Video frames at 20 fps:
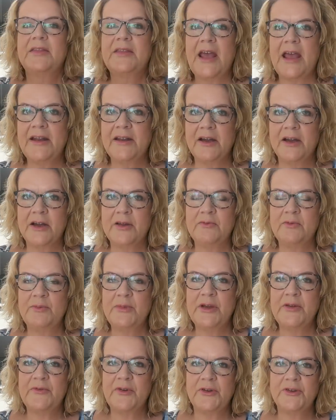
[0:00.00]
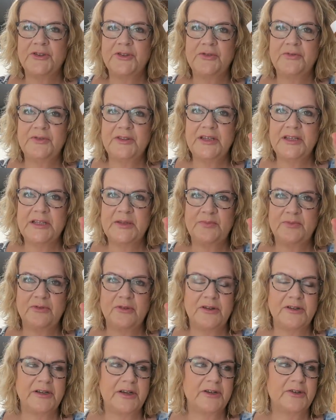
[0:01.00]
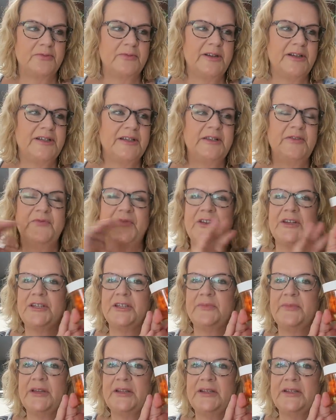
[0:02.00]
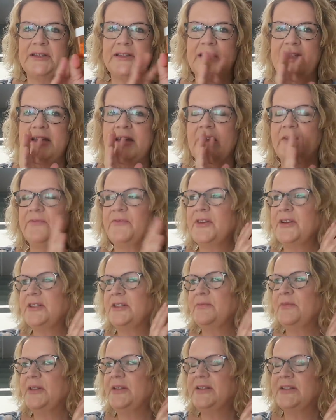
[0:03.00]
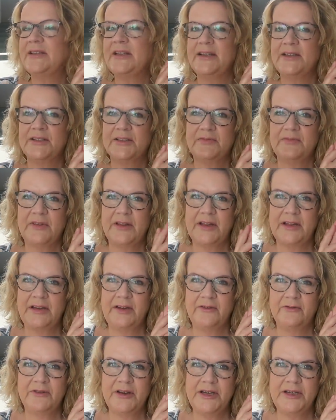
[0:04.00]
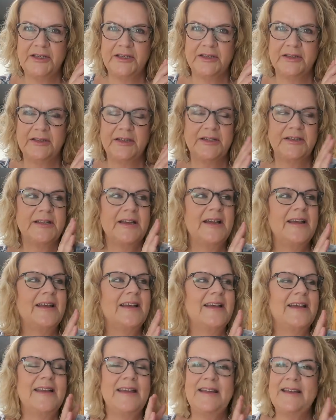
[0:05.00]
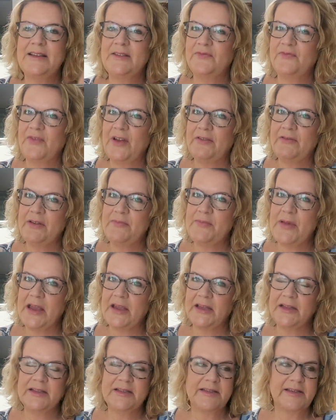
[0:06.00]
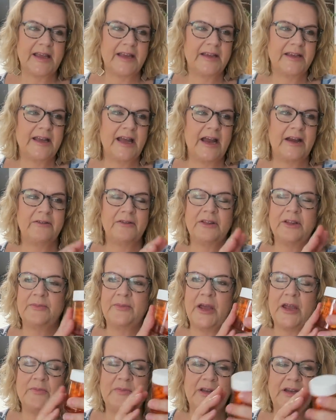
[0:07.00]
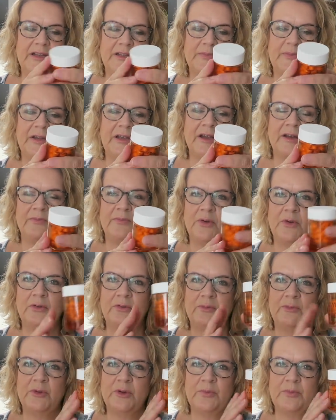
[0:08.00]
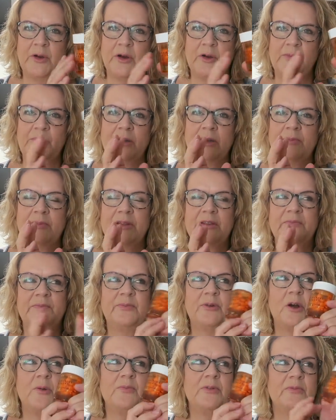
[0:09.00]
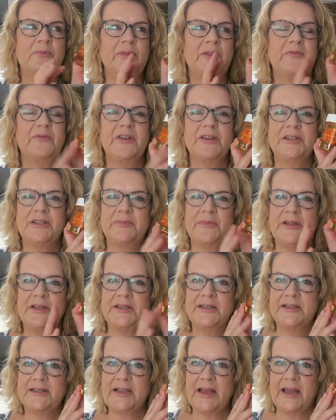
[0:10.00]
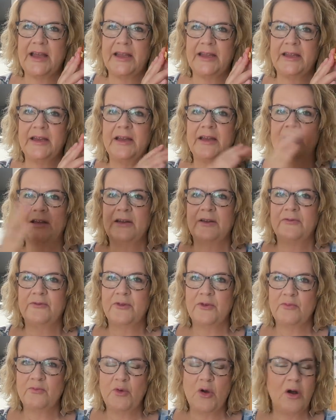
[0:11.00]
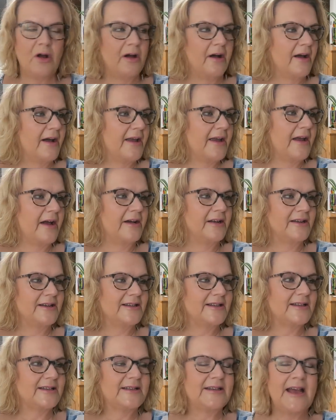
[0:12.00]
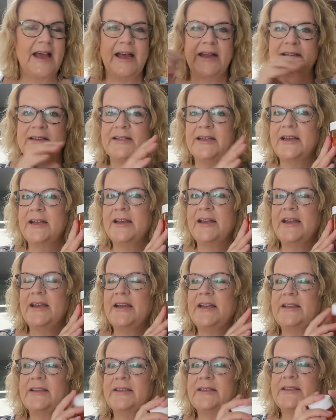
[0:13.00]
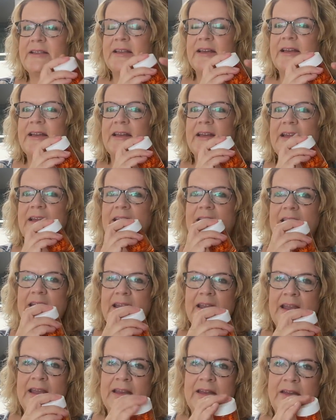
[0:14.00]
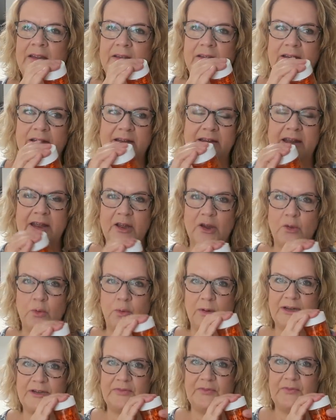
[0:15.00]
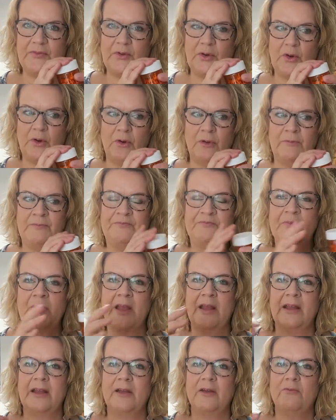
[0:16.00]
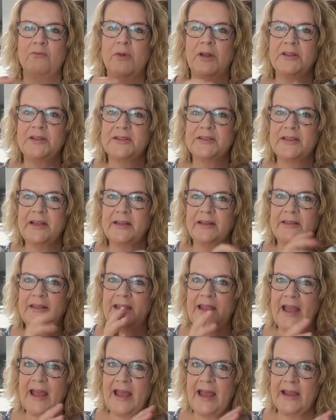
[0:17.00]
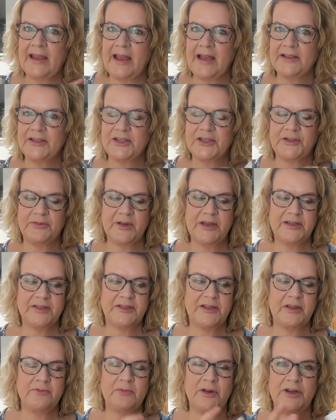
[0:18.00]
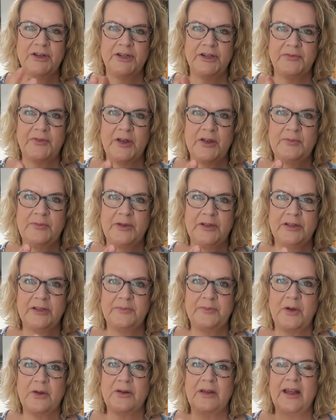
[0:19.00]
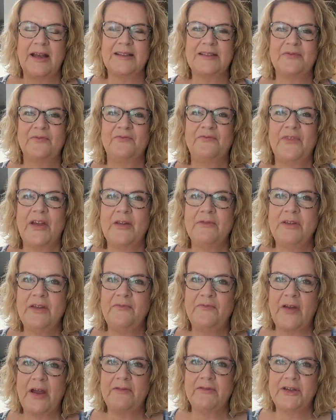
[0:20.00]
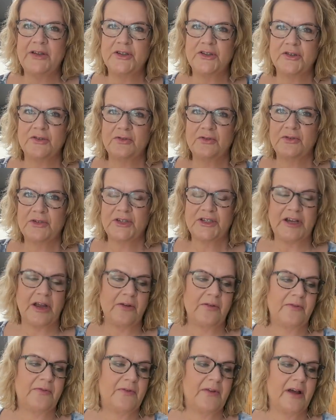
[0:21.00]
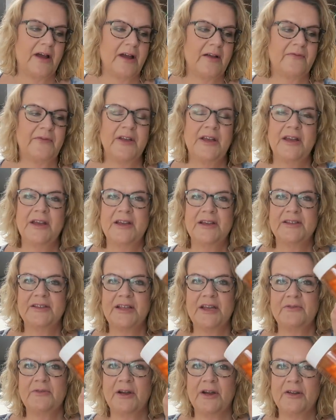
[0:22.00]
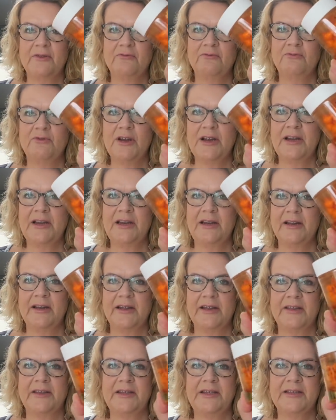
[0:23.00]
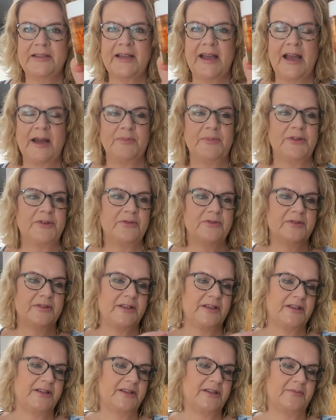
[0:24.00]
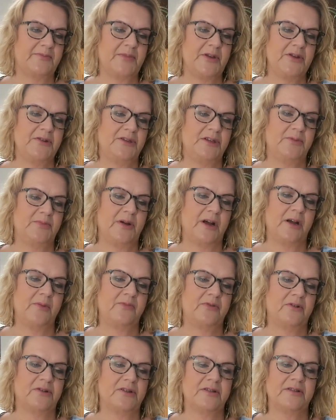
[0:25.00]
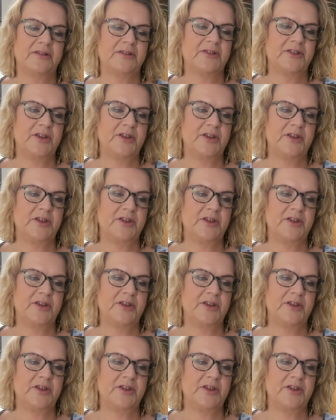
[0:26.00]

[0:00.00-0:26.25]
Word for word: then I will move on to this product which is vitamin C now vitamin C is an ingredient that is very big in skincare at the moment. It's become more and more popular, but the problem with vitamin C, from what I understand, is that in liquid form, once it, the air gets to it, so once you've opened the bottle, it has a very, very short shelf life. So I really like these capsules. This is a Beauty Pie product, the